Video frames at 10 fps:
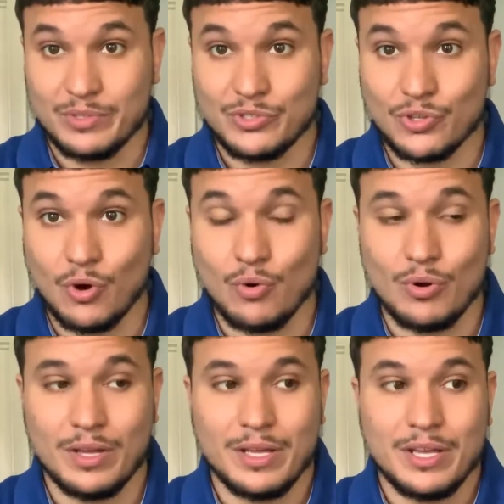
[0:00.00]
So
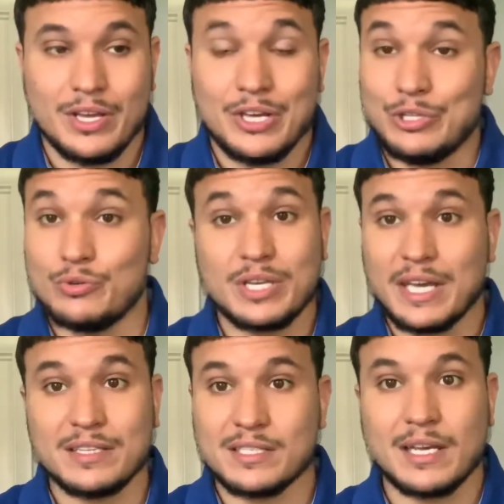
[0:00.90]
you
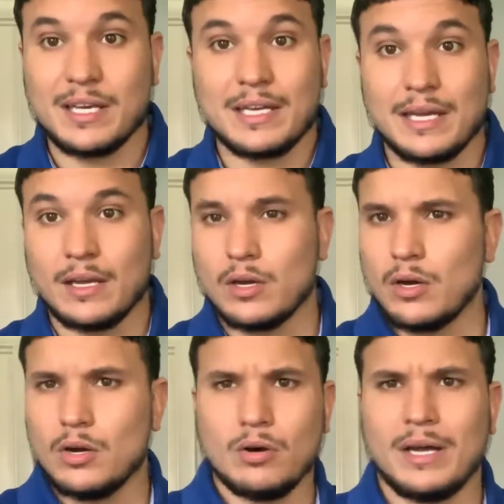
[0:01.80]
can't say,
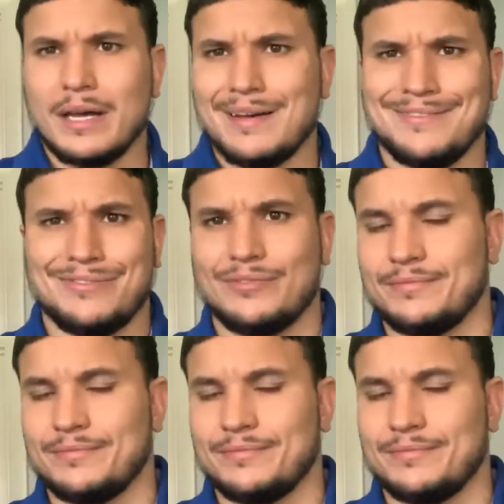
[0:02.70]
oh, I have